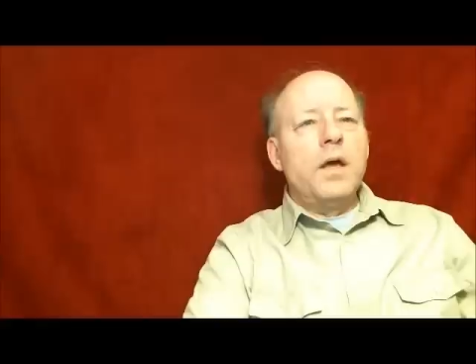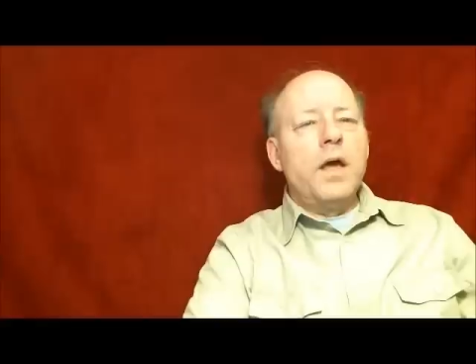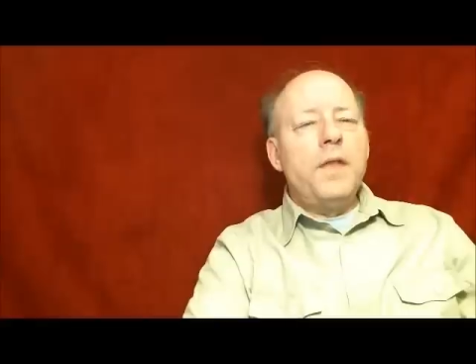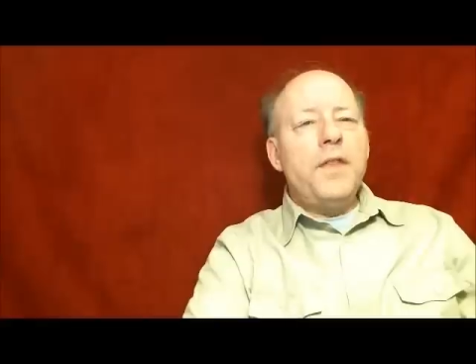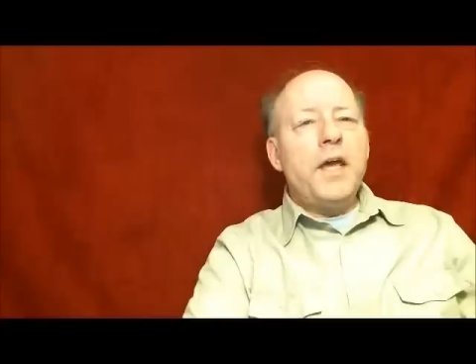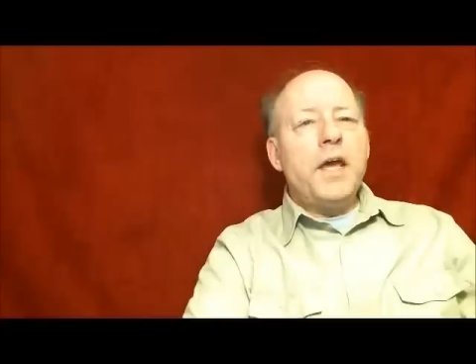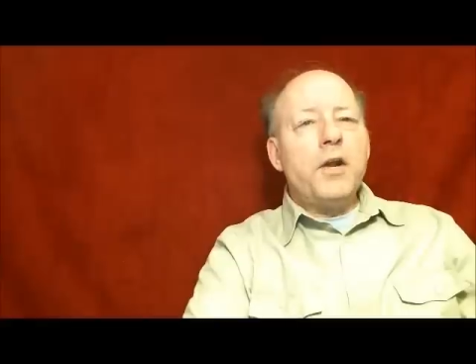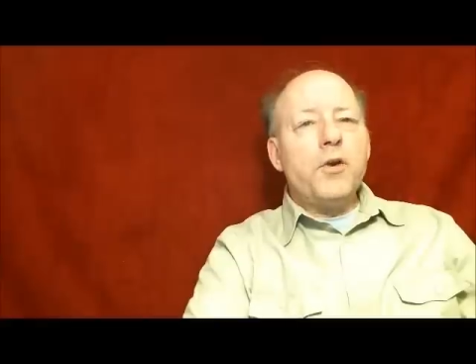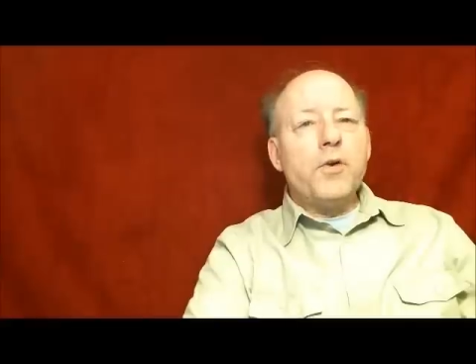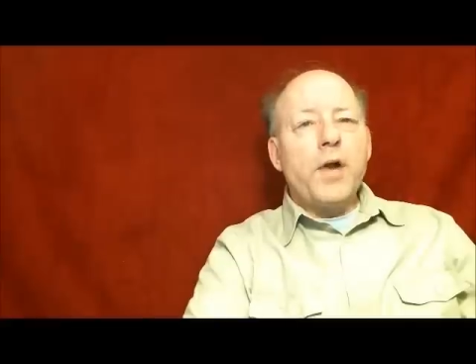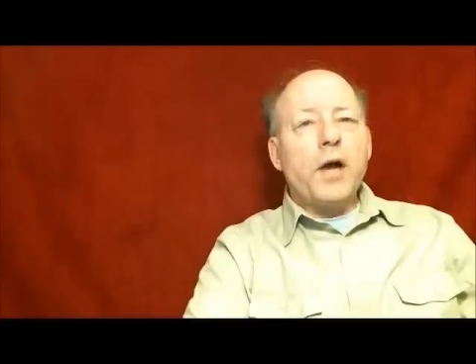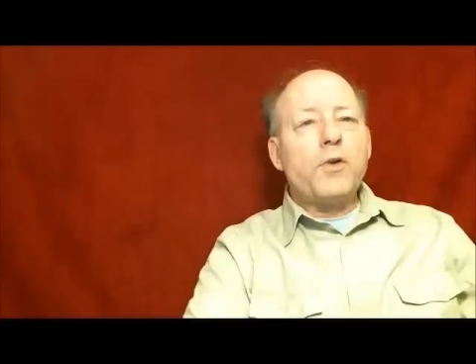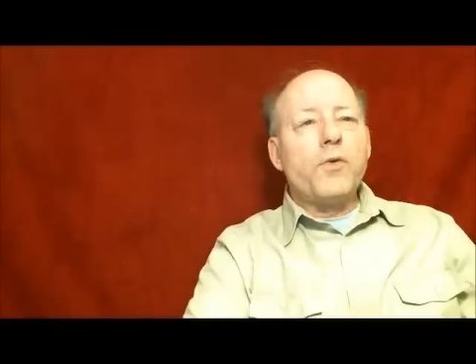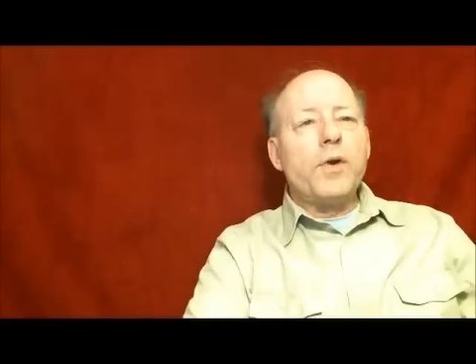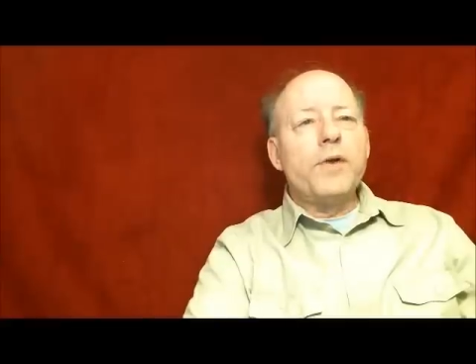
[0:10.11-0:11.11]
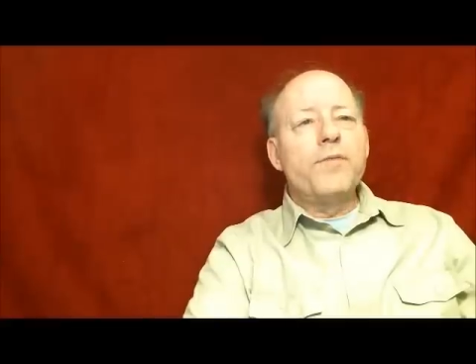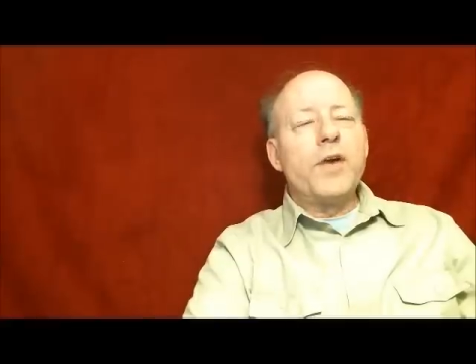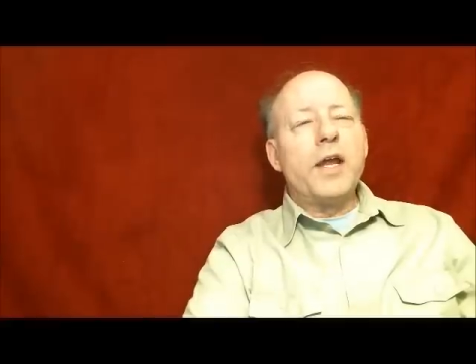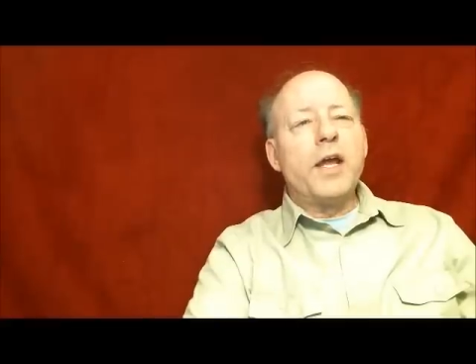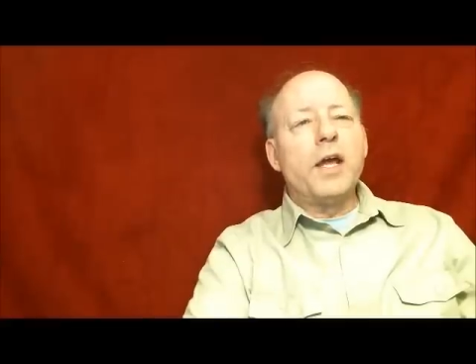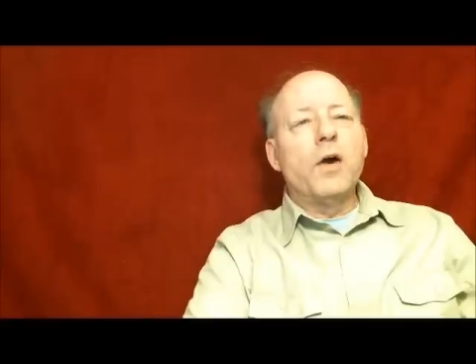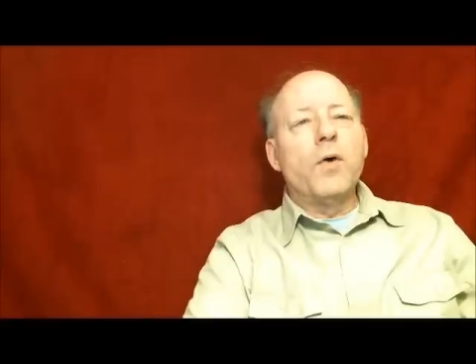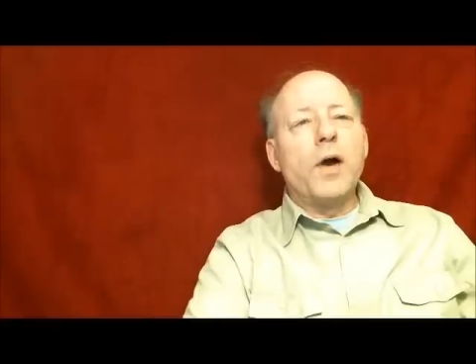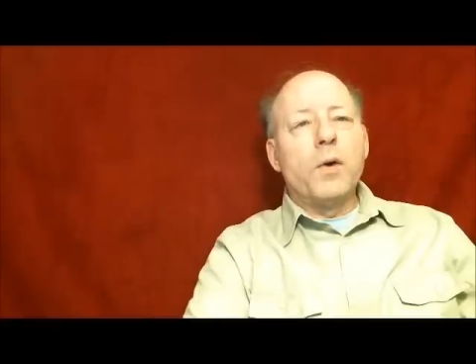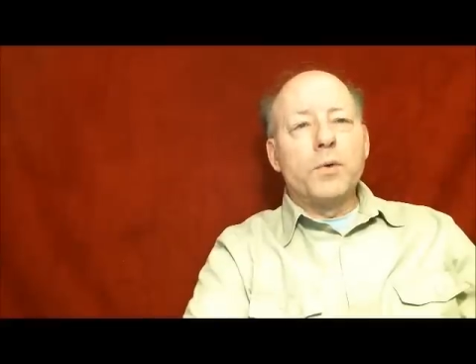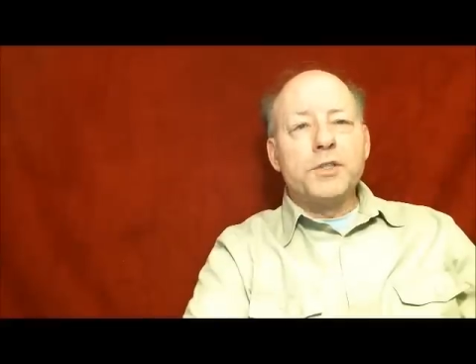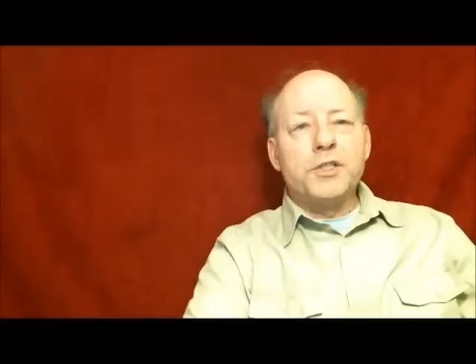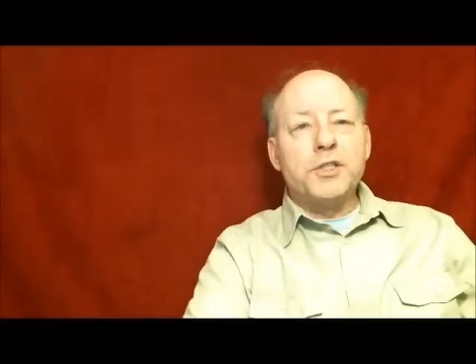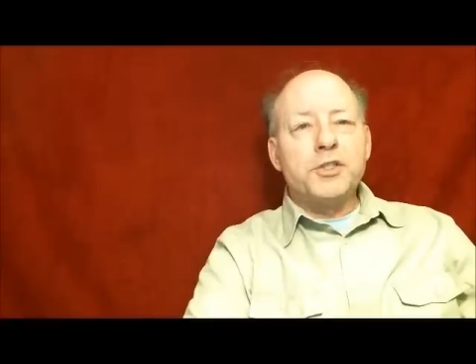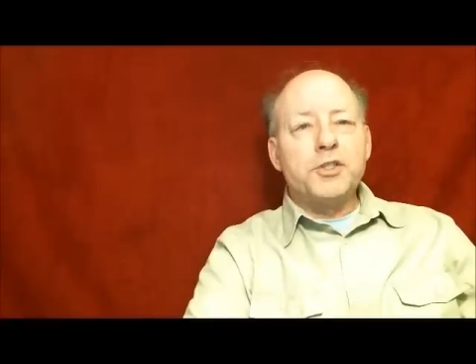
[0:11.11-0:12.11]
In the introductory video, it
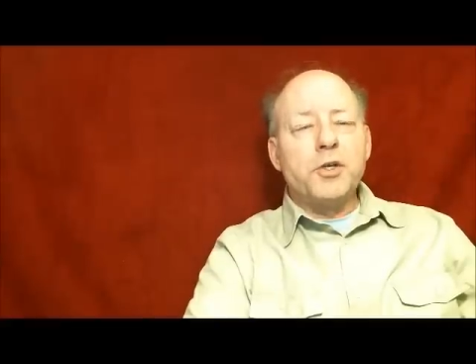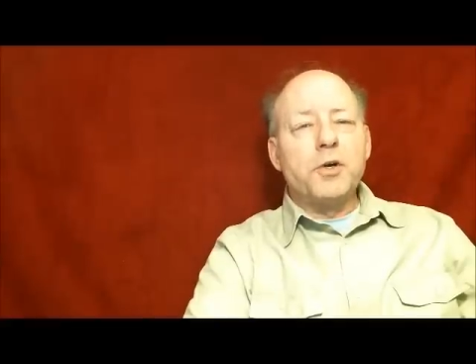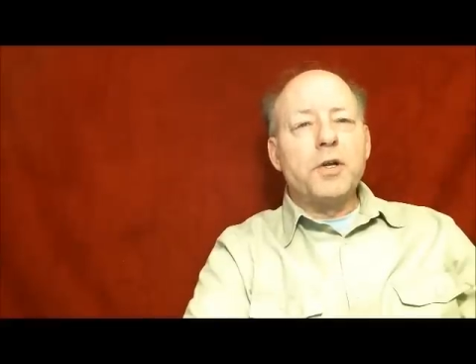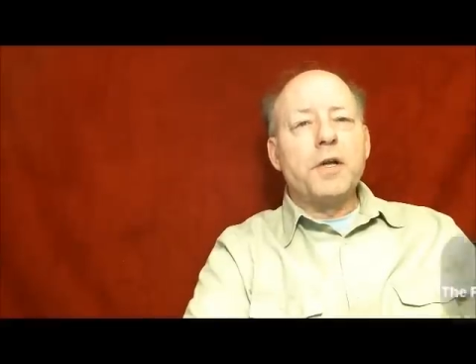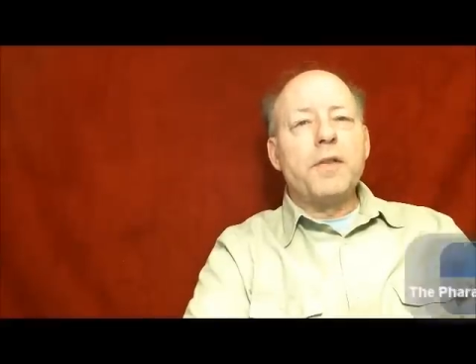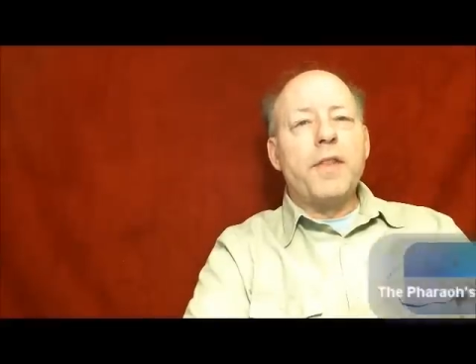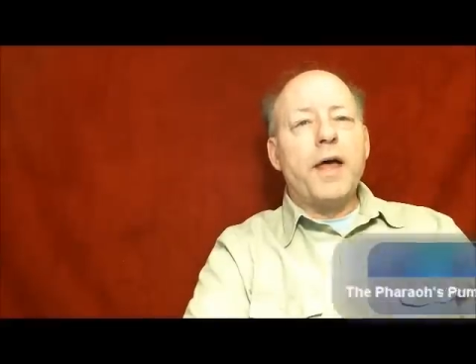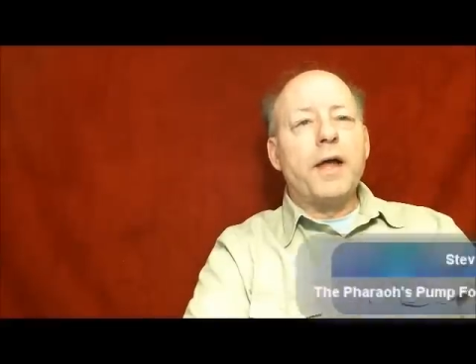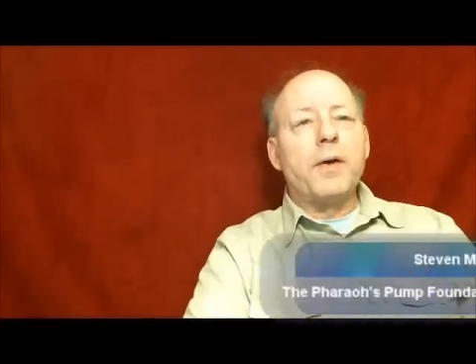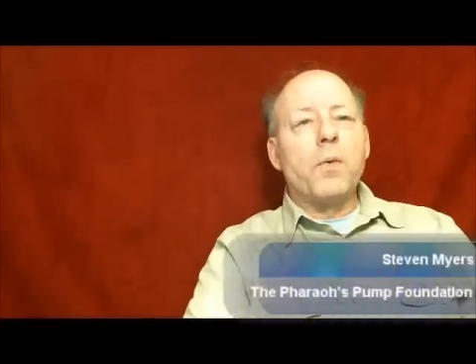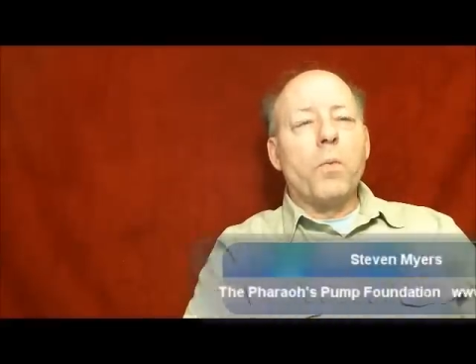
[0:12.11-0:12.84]
was asserted that